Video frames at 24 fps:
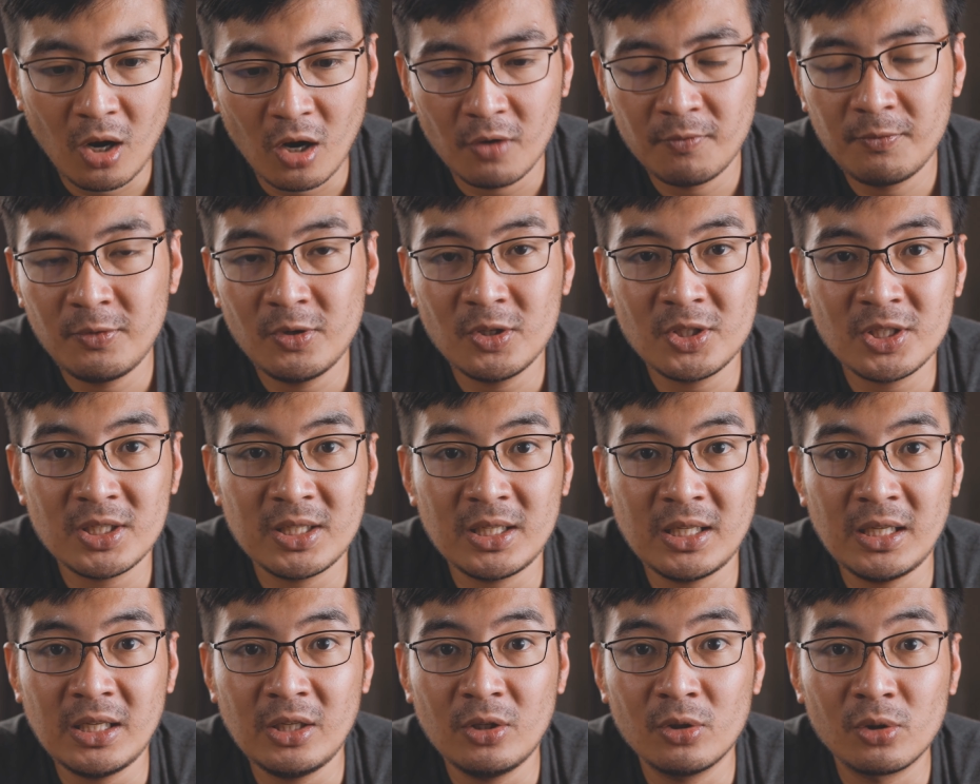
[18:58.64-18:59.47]

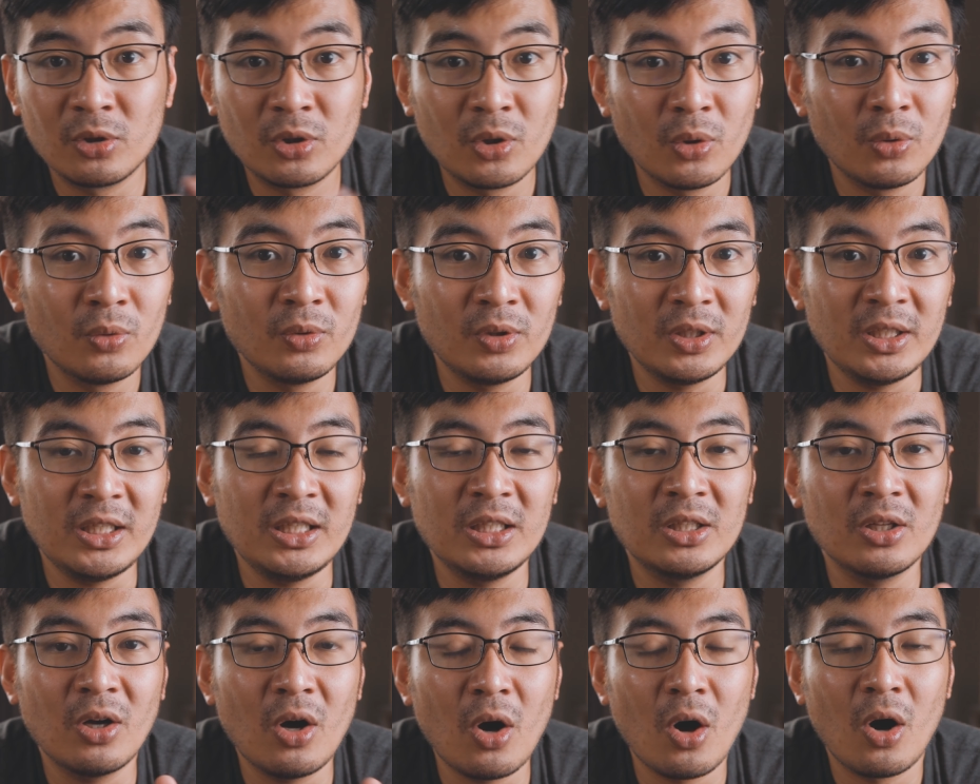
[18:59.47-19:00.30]
Obviously, you don't
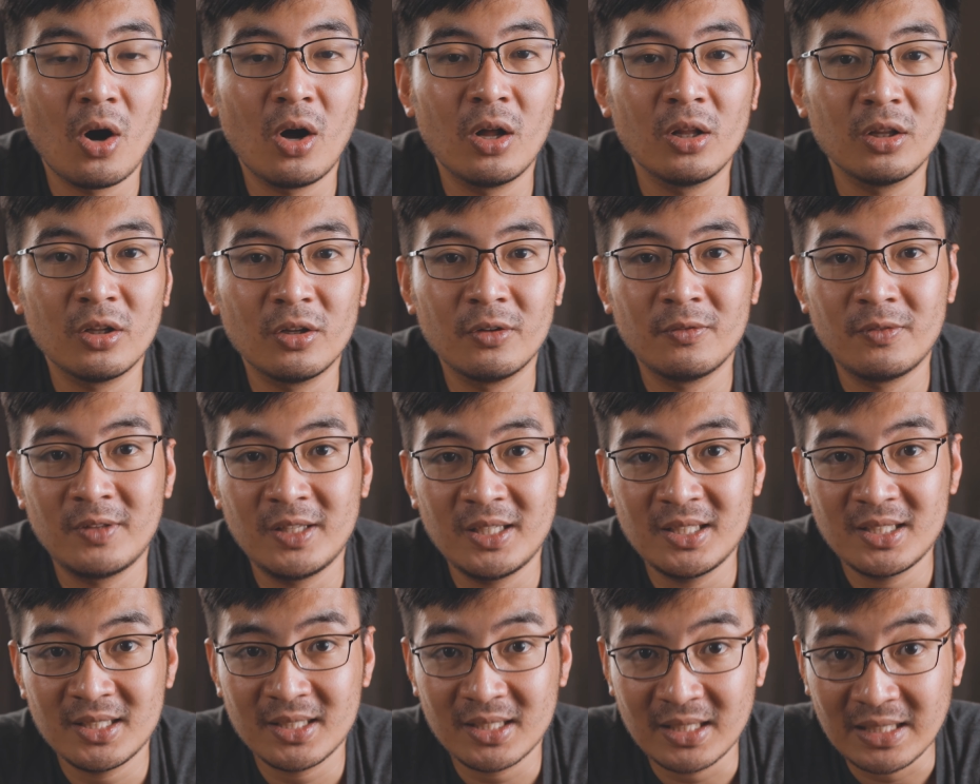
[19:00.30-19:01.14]
need all of
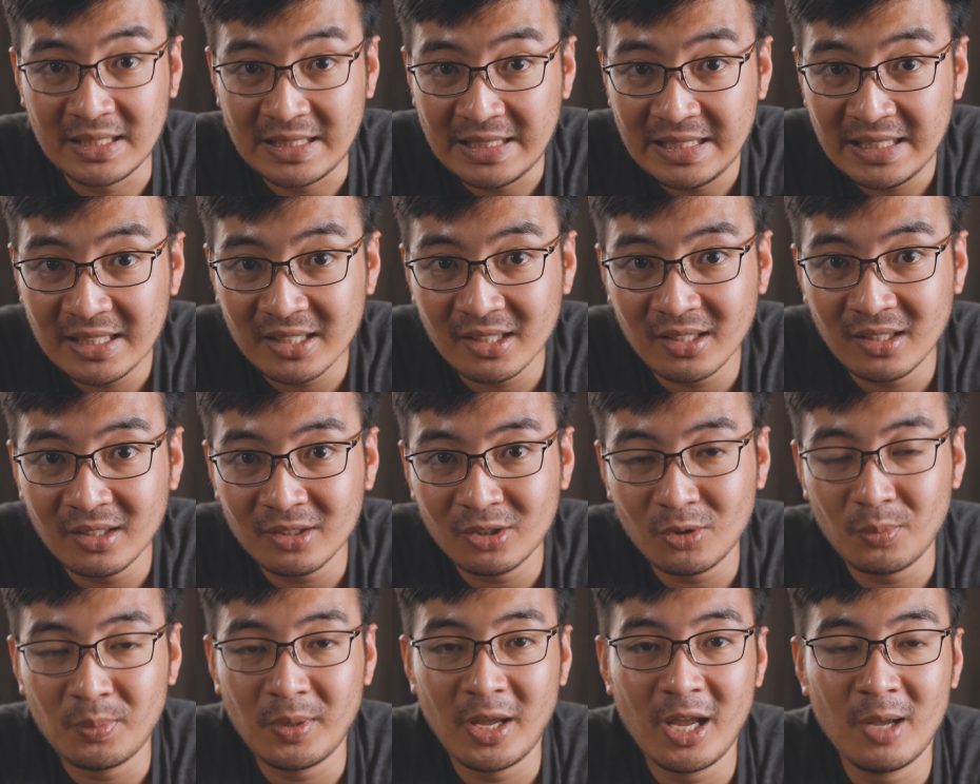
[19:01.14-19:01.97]
this
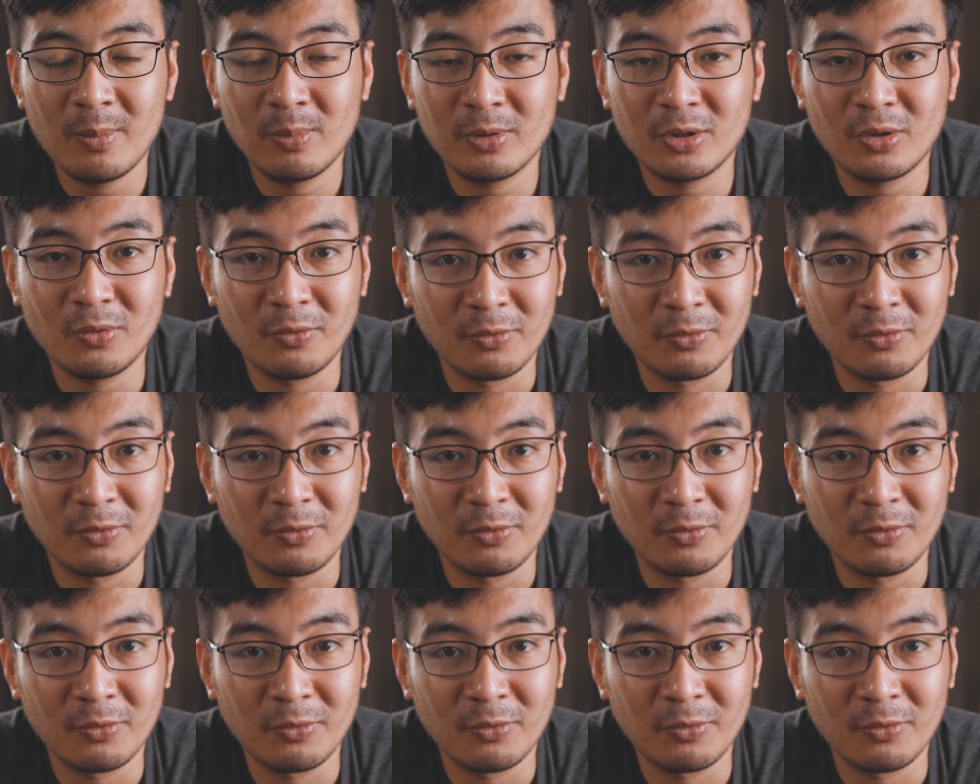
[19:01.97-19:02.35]
gear to be able